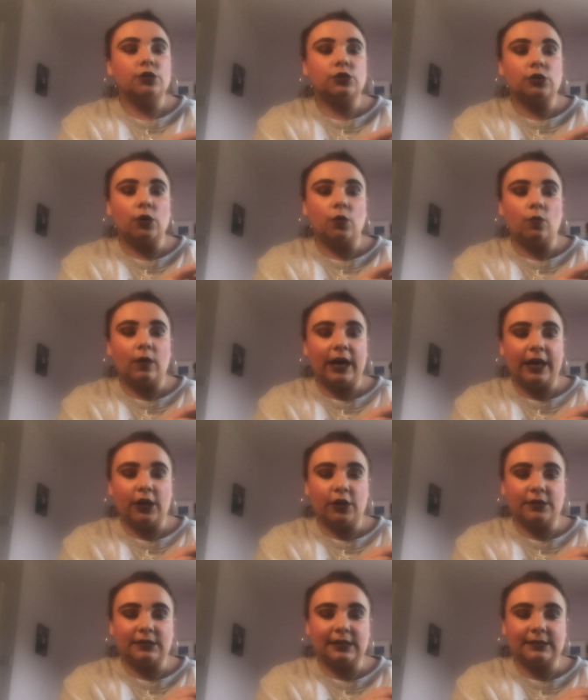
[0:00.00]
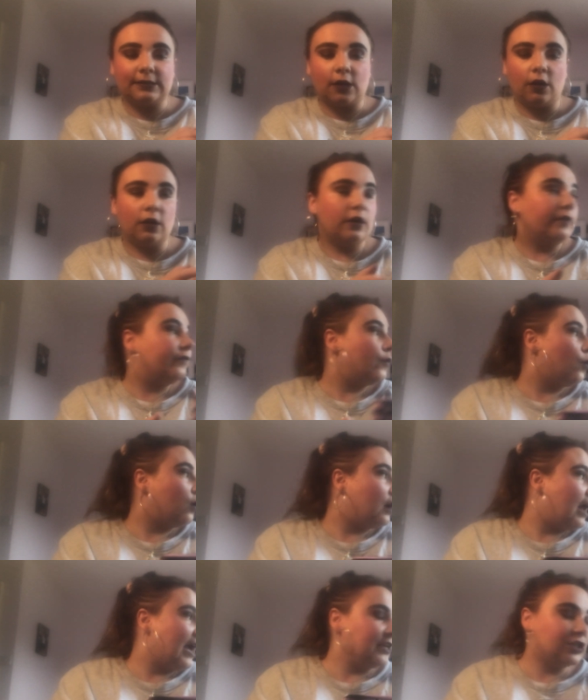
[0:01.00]
So I use this colour
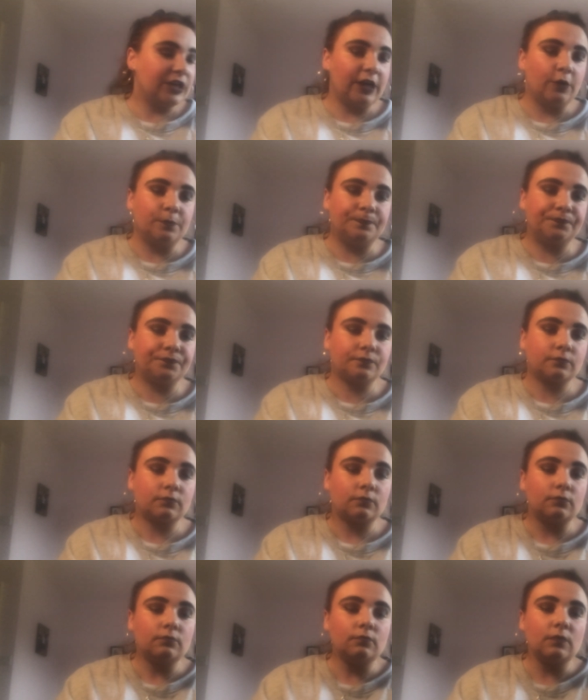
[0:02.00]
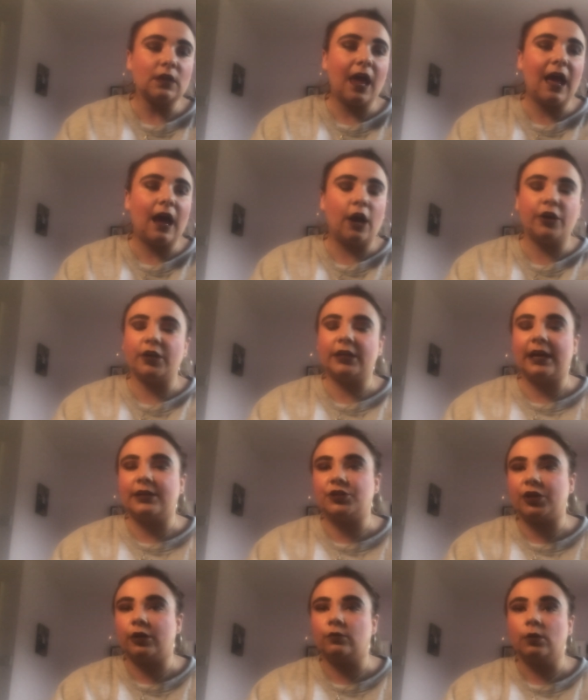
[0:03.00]
for eyeshadow, or not
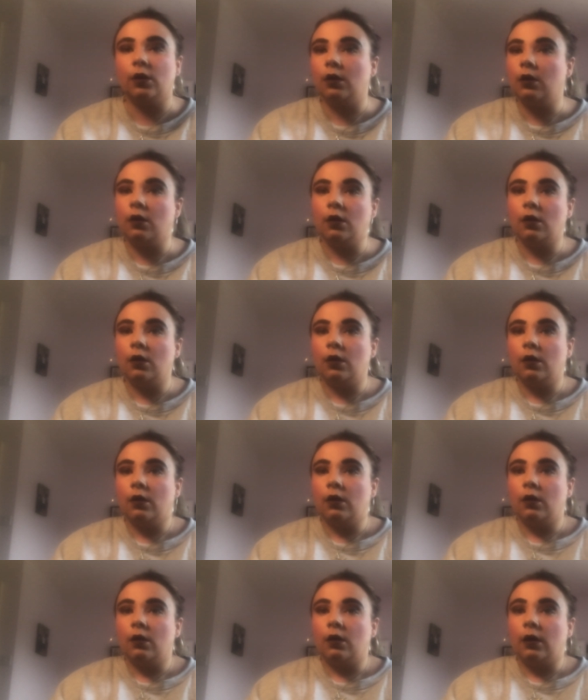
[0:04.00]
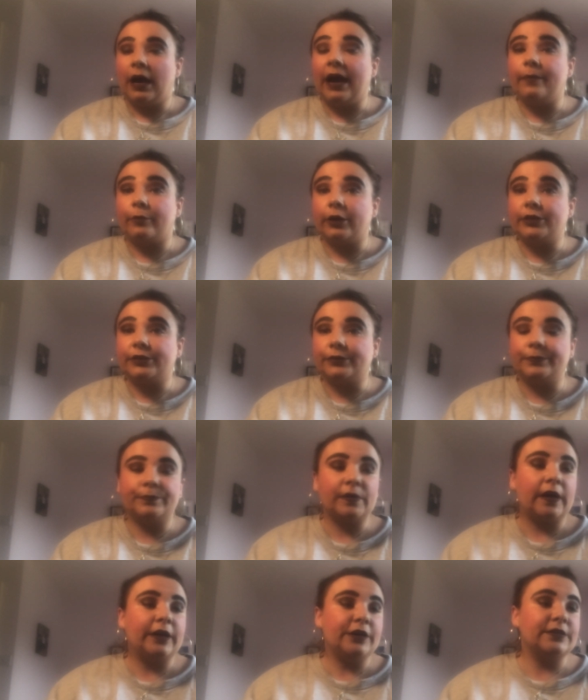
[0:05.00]
eyeshadow, eyebrows,
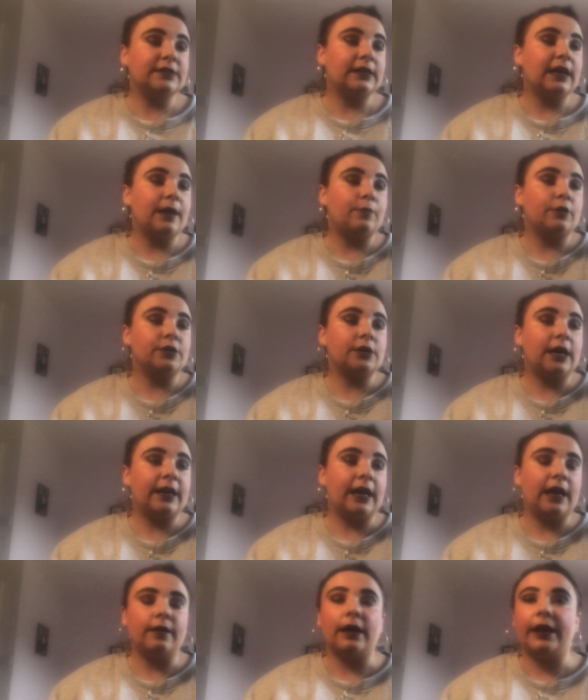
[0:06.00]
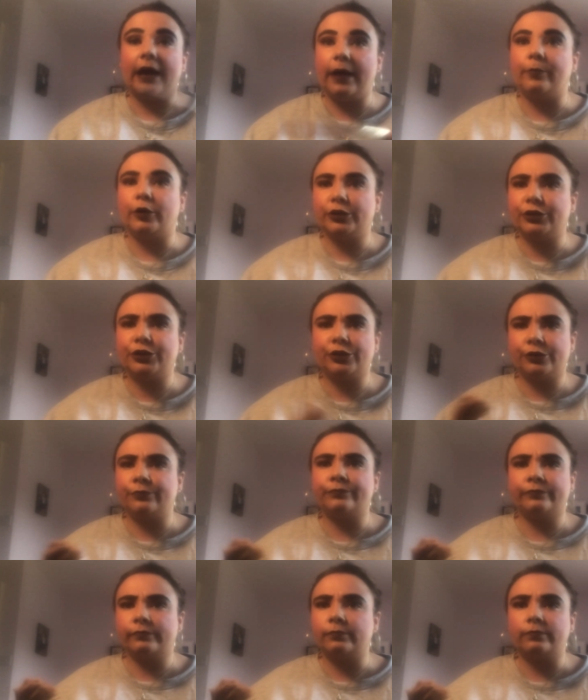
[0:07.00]
and I used an eyebrow, an, eye, an eye brush,
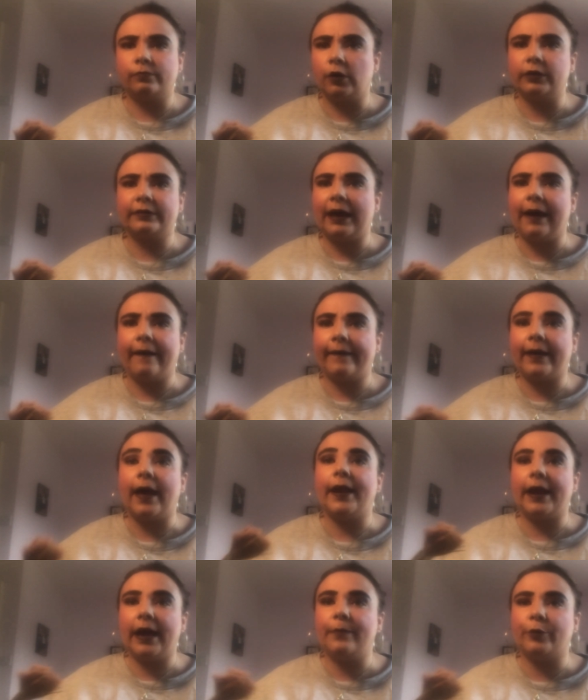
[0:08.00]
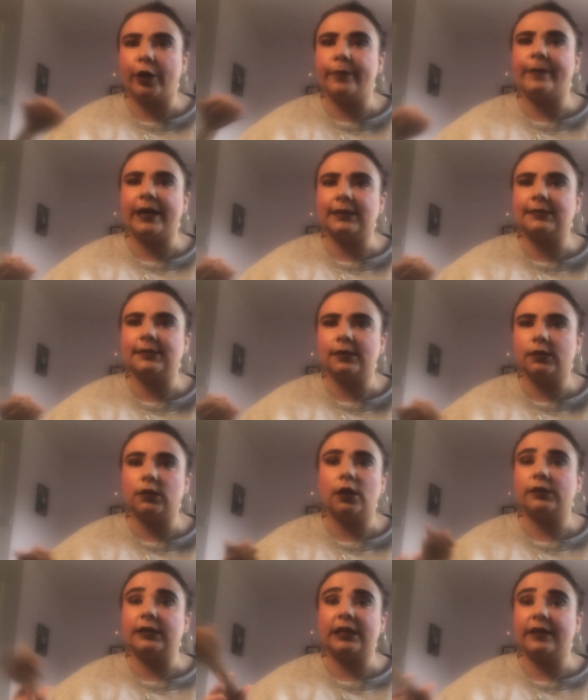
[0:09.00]
what the heck, an eyebrow pencil,
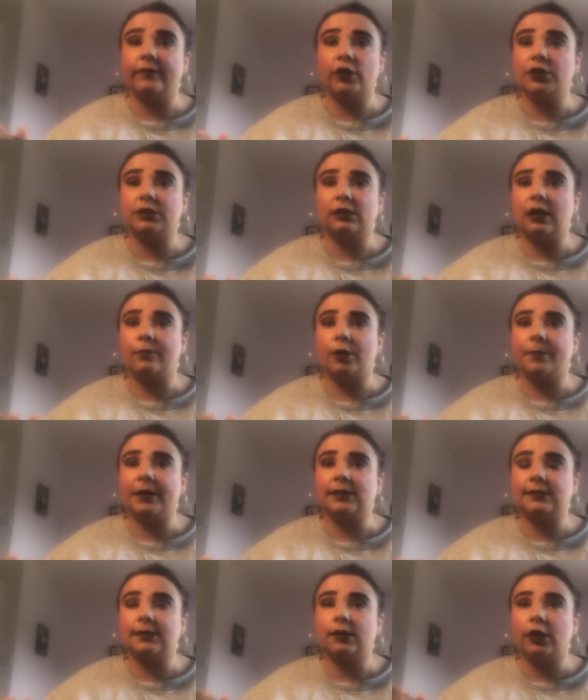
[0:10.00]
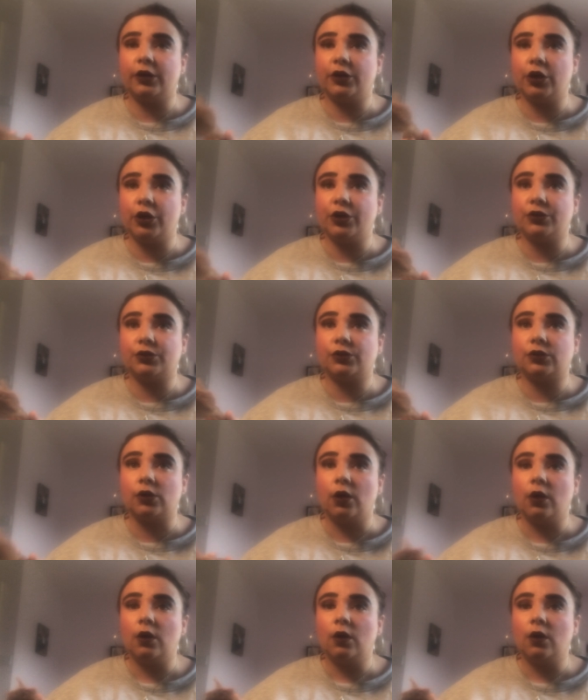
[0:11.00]
I didn't even use an eyebrow pencil, I used